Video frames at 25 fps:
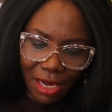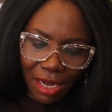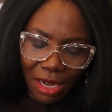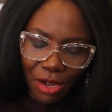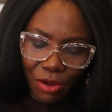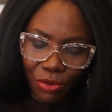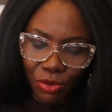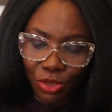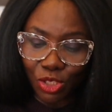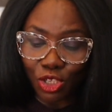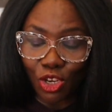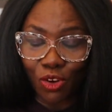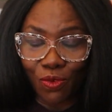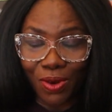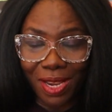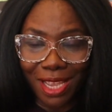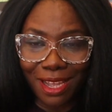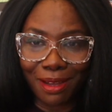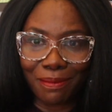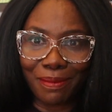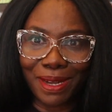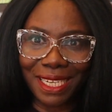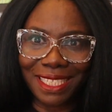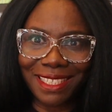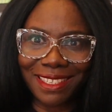Oh, sorry,
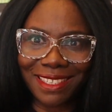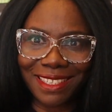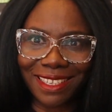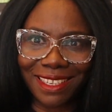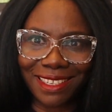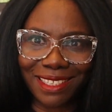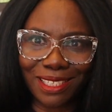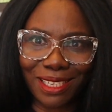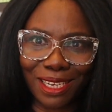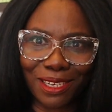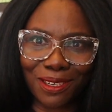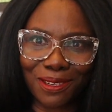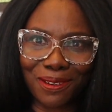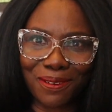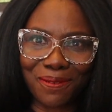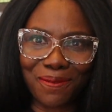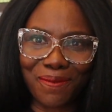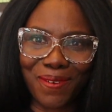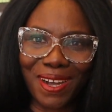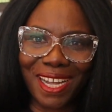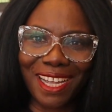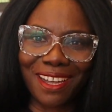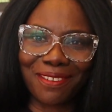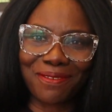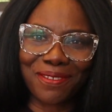I'm at 6. I don't know
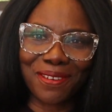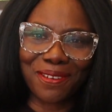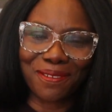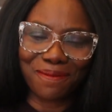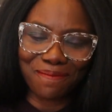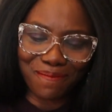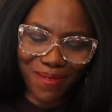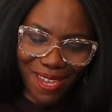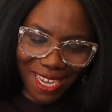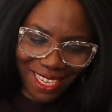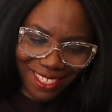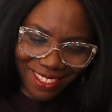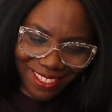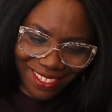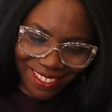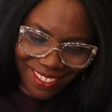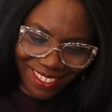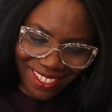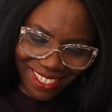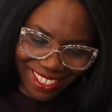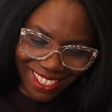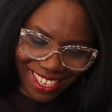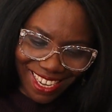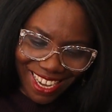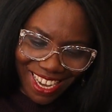why I've gone back to
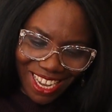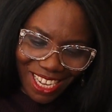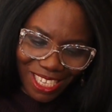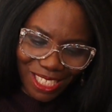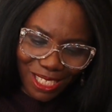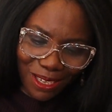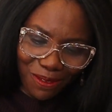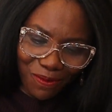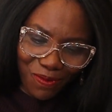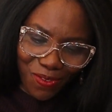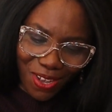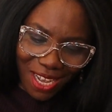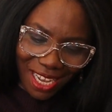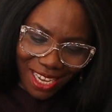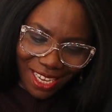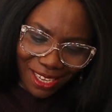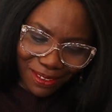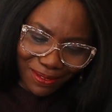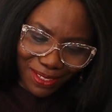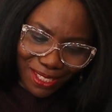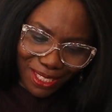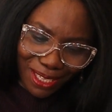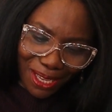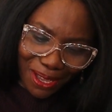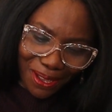
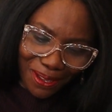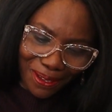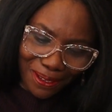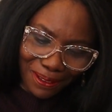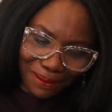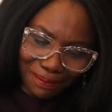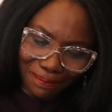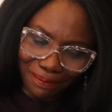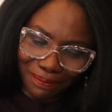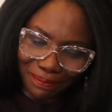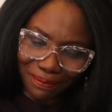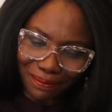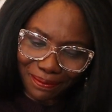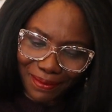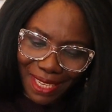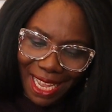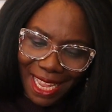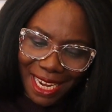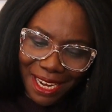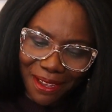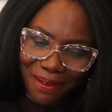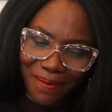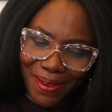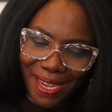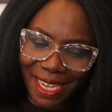5. So
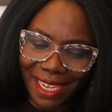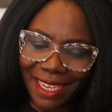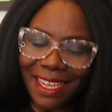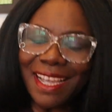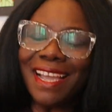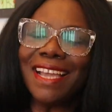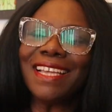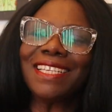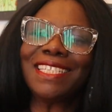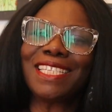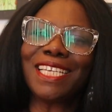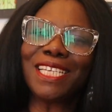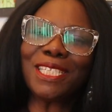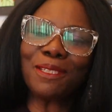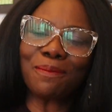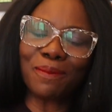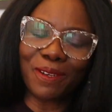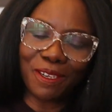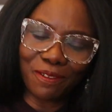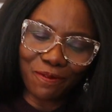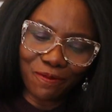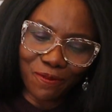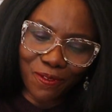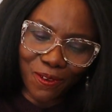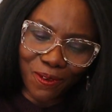anyway,
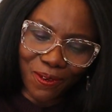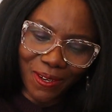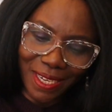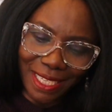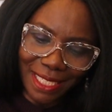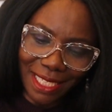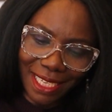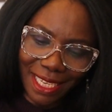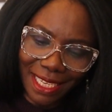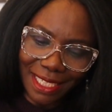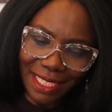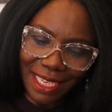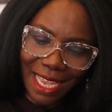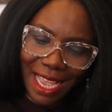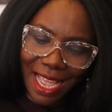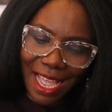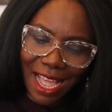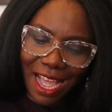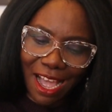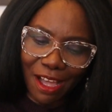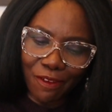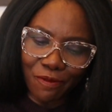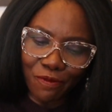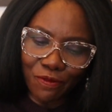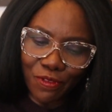6.4, it says,
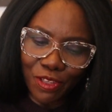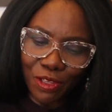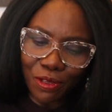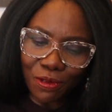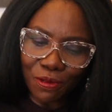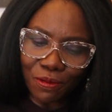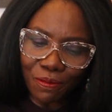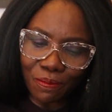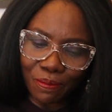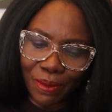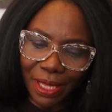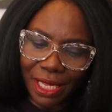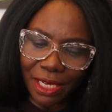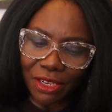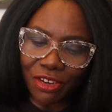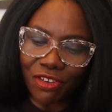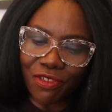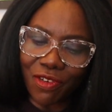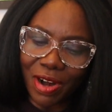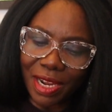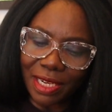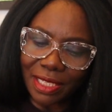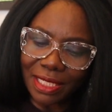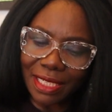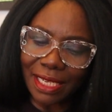have you been
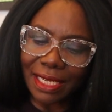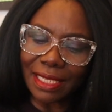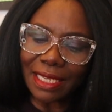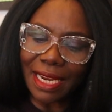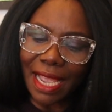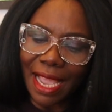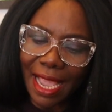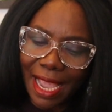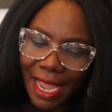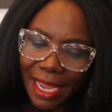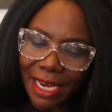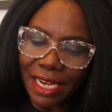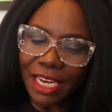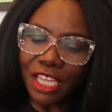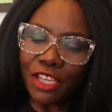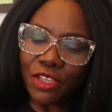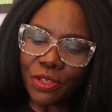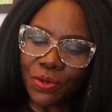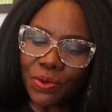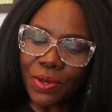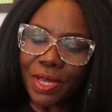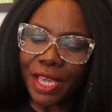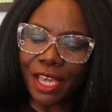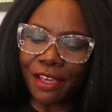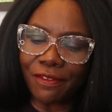granted
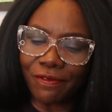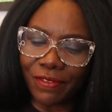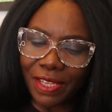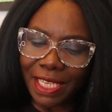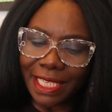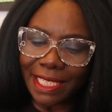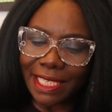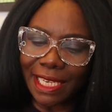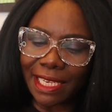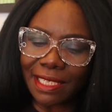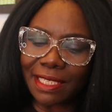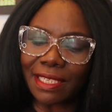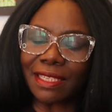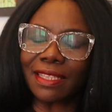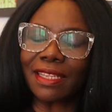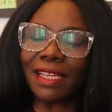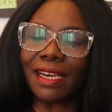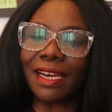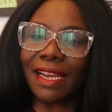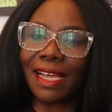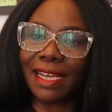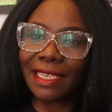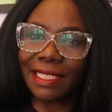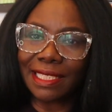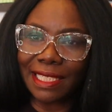any UK visas in the
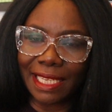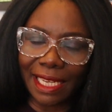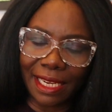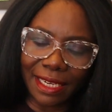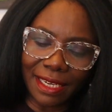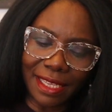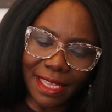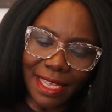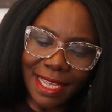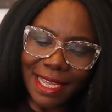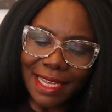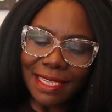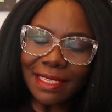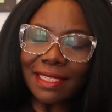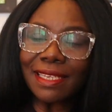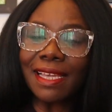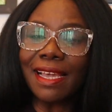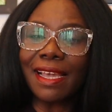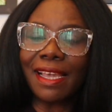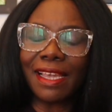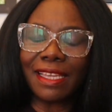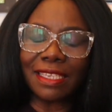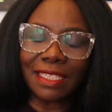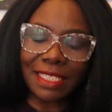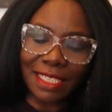last 10 years?
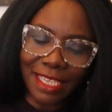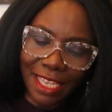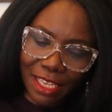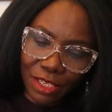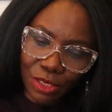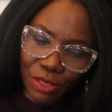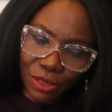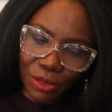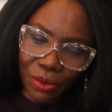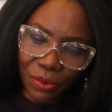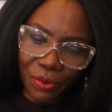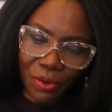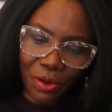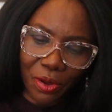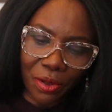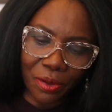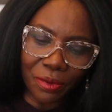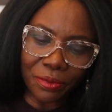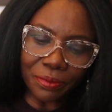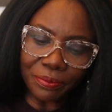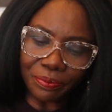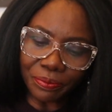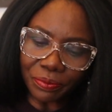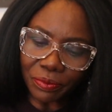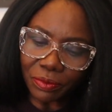Is yes or
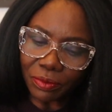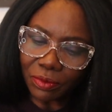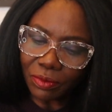no?